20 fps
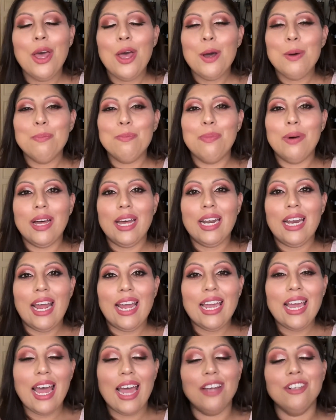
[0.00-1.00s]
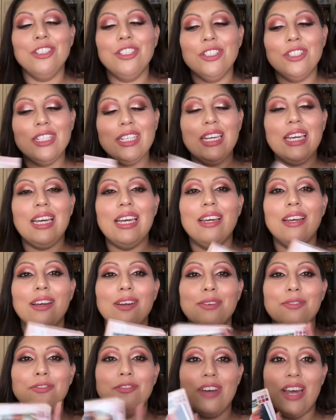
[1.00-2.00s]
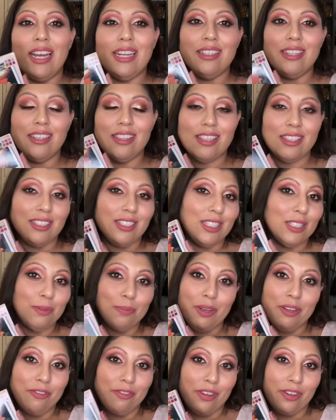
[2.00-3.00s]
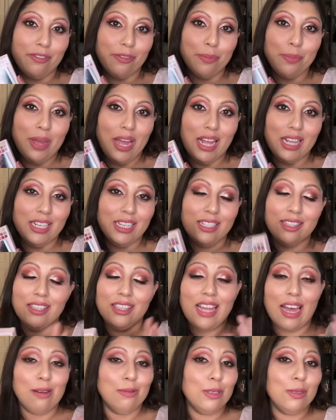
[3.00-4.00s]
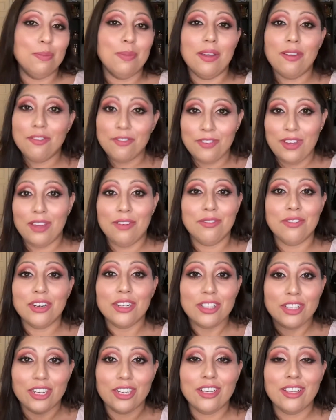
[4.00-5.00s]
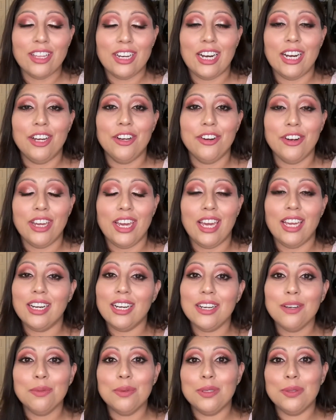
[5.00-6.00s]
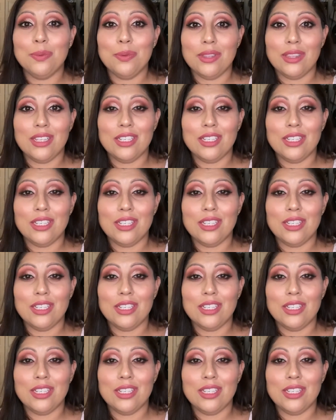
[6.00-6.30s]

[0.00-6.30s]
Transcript: But I actually find that this is my favorite palette. That was my favorite look that I created, was with this